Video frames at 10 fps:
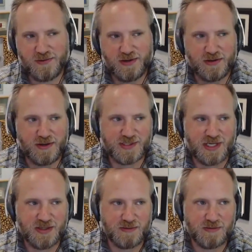you know, I was
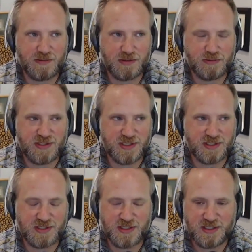getting
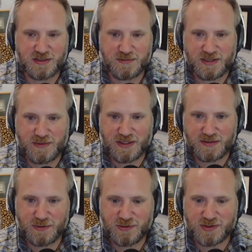360 maybe at the
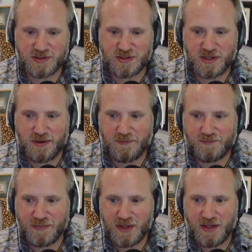most.
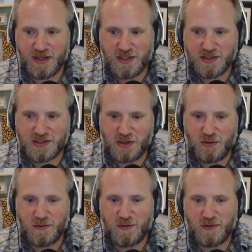So